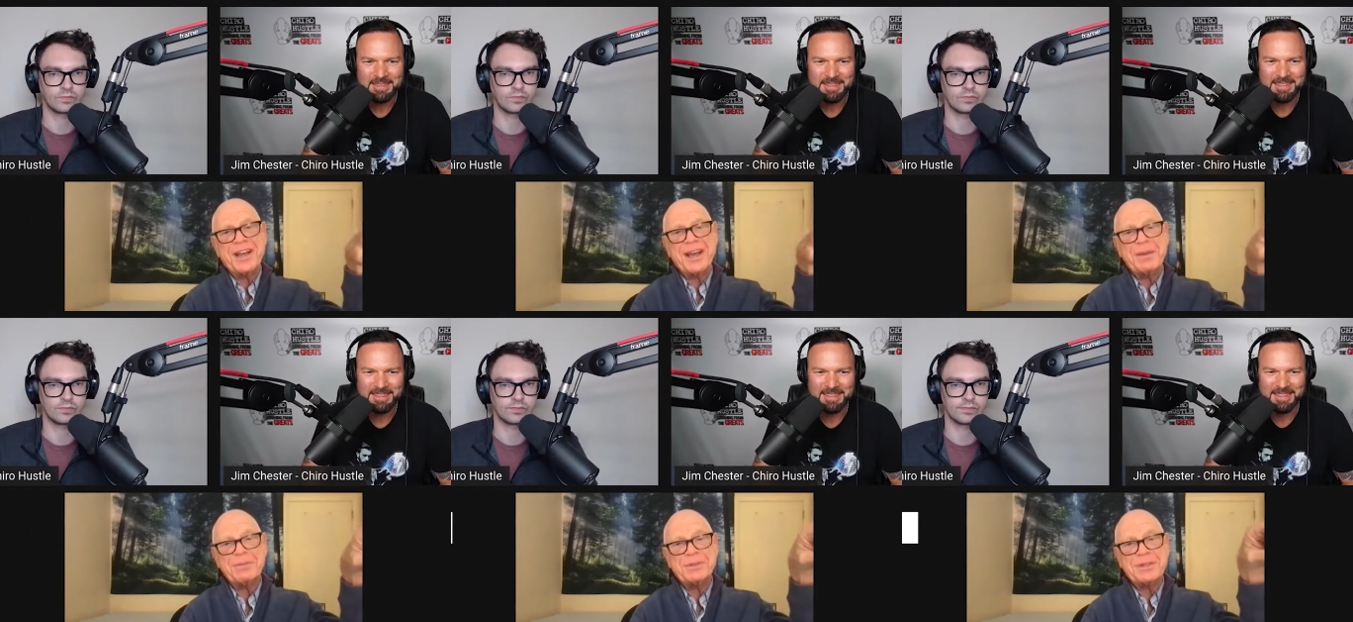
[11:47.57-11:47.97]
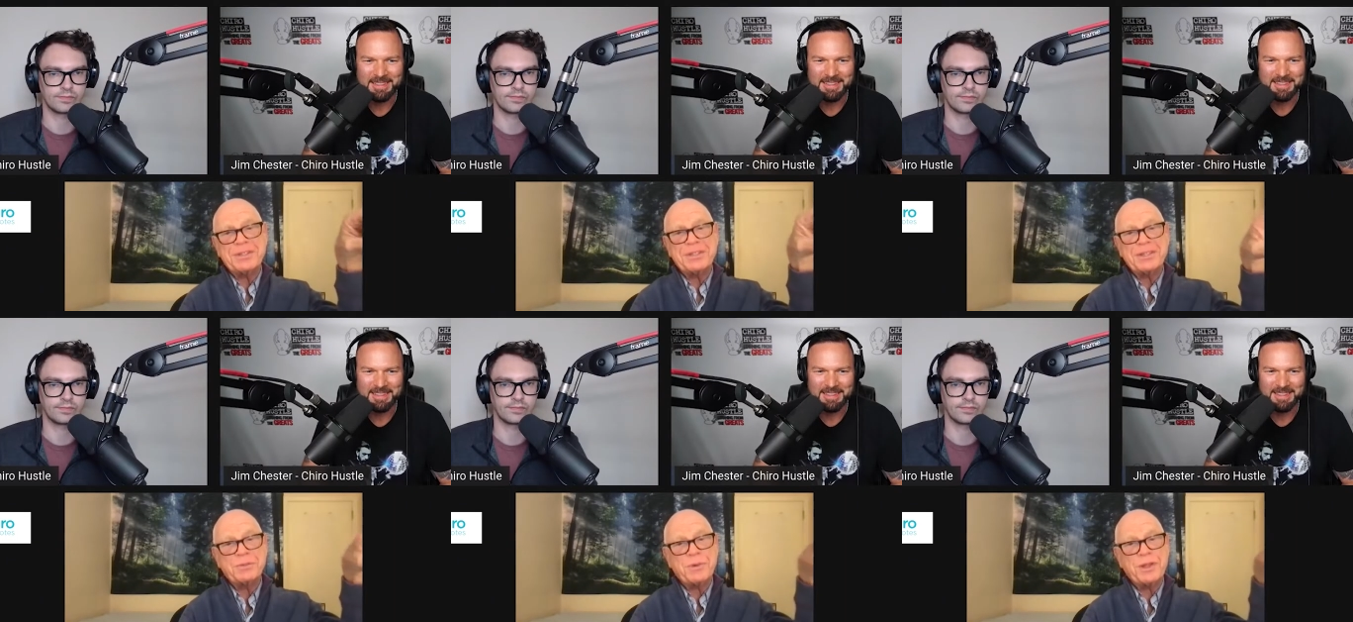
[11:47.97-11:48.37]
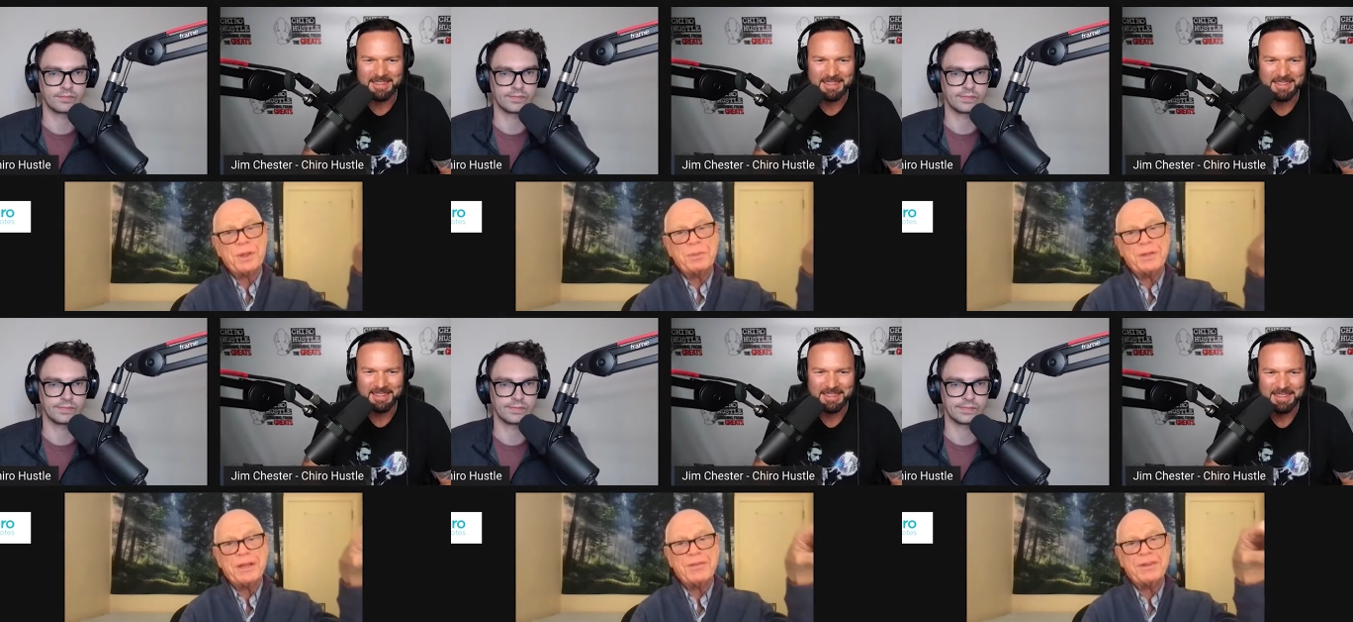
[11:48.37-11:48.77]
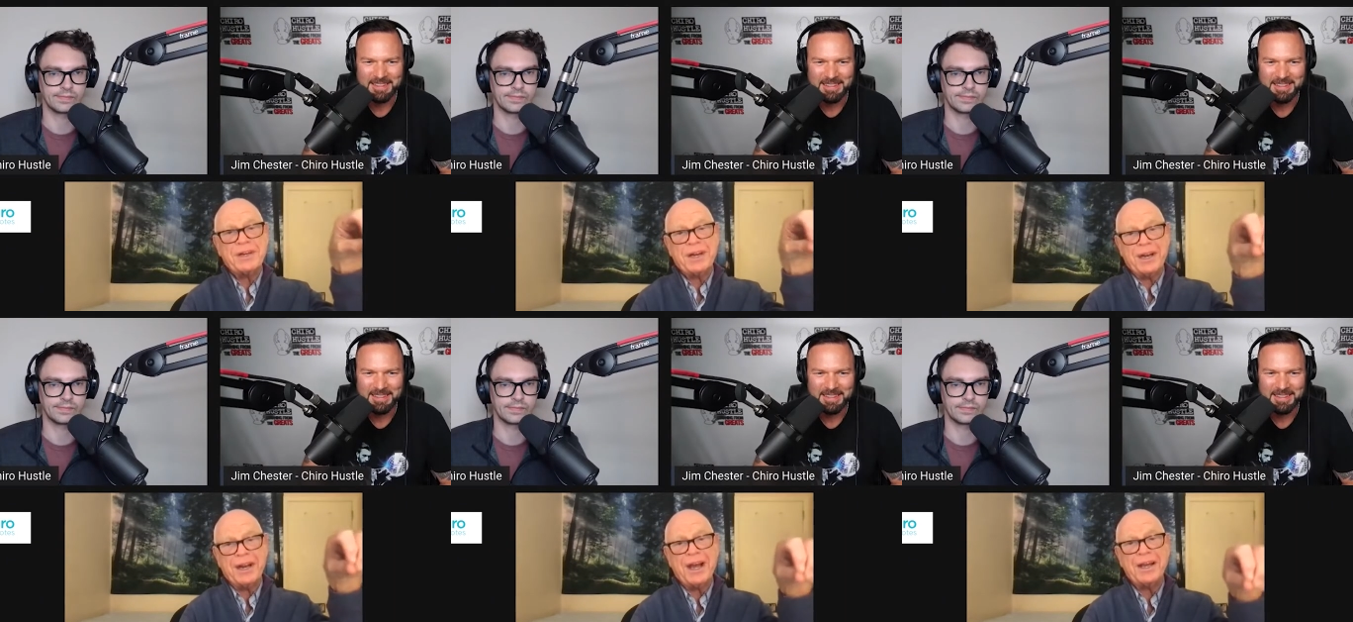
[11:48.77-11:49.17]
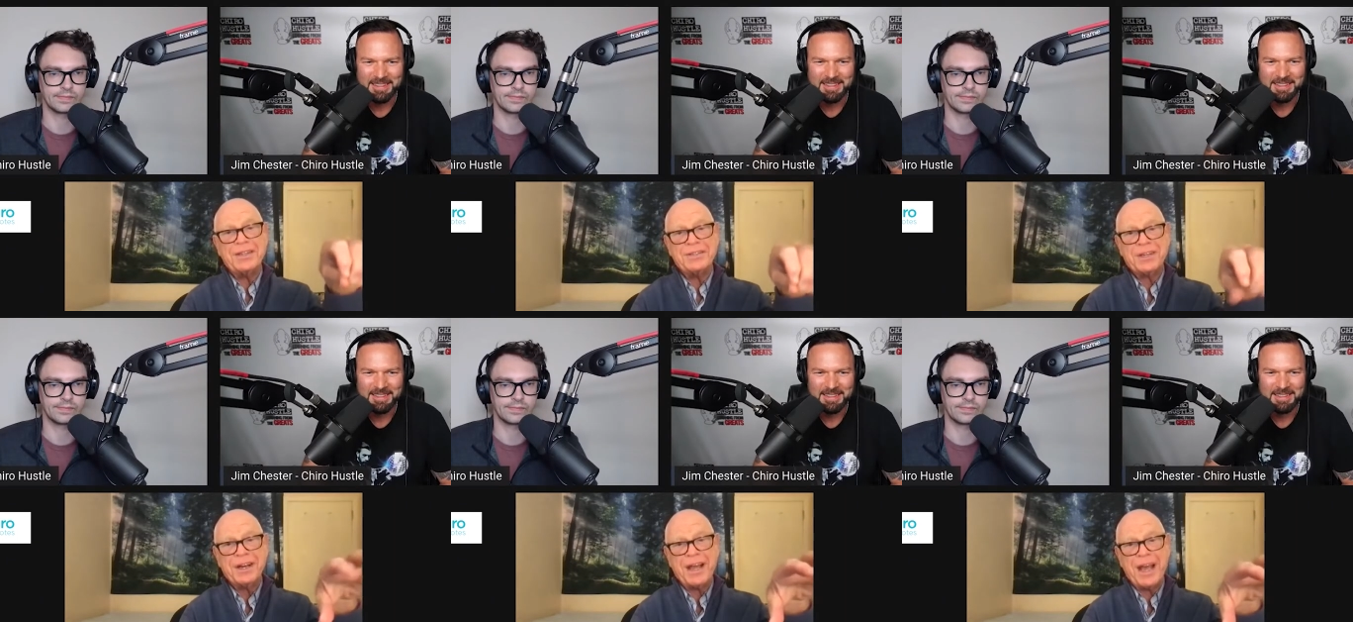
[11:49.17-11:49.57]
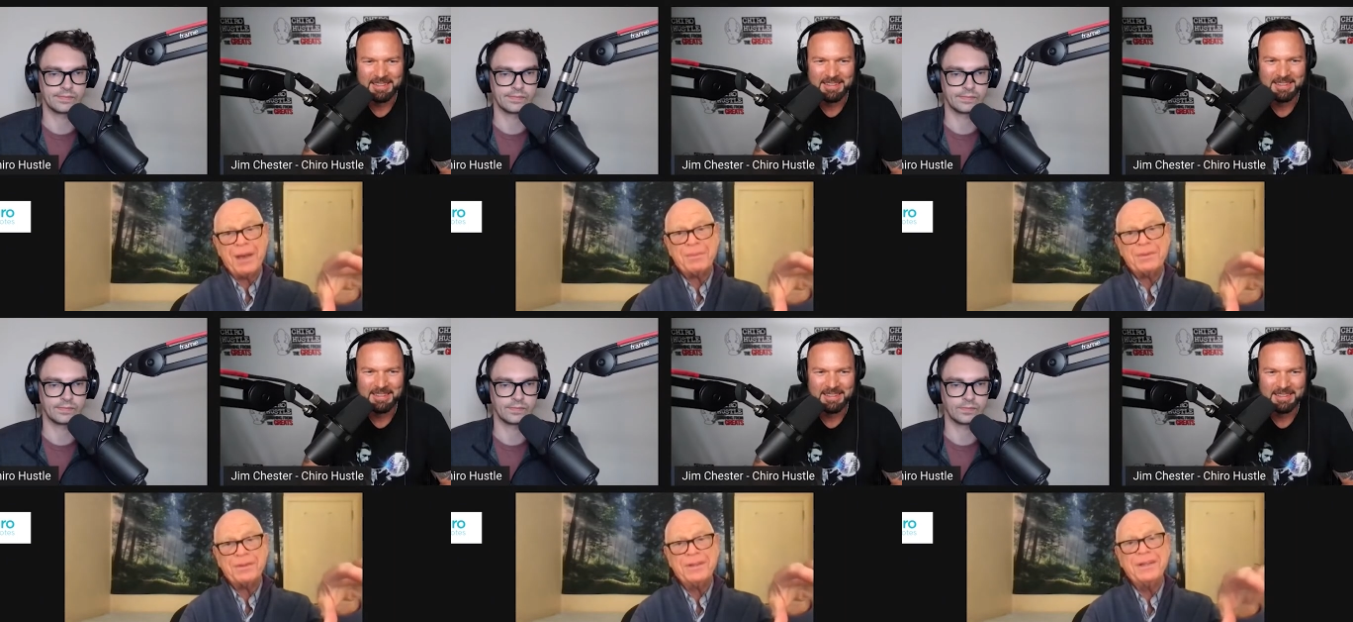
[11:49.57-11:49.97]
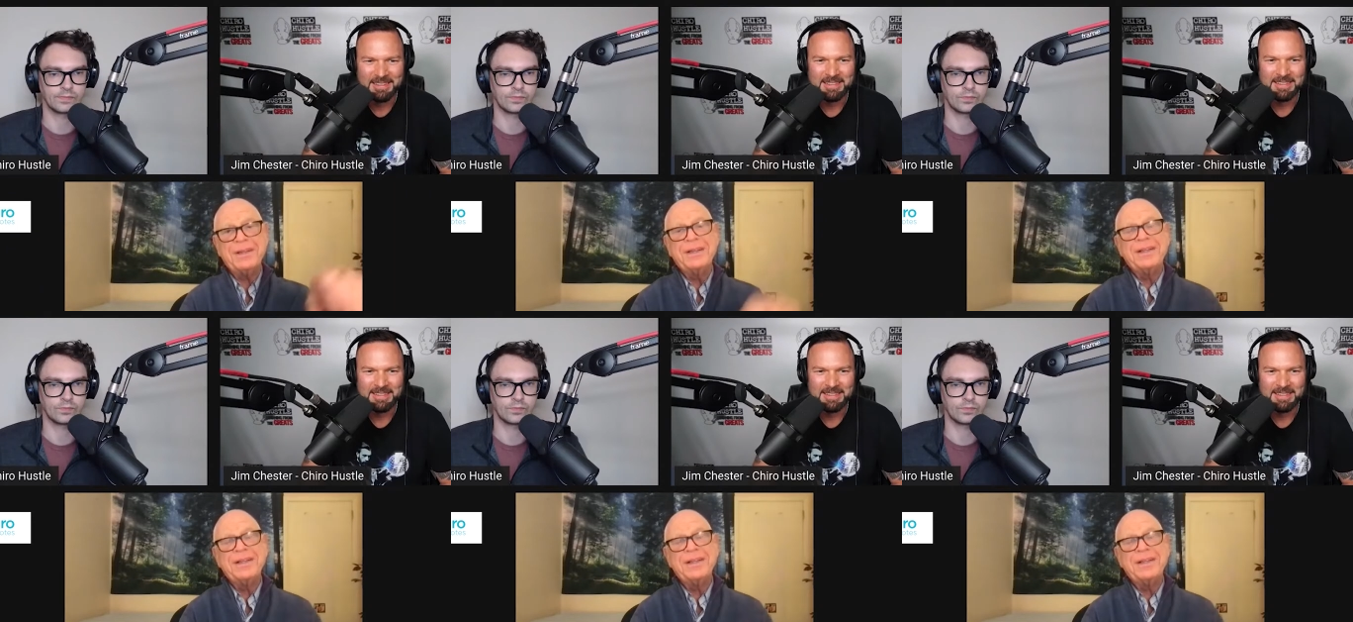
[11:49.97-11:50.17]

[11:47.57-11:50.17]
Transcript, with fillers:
Speaker 1: times. He says, whether you believe in it or not, it's going to happen.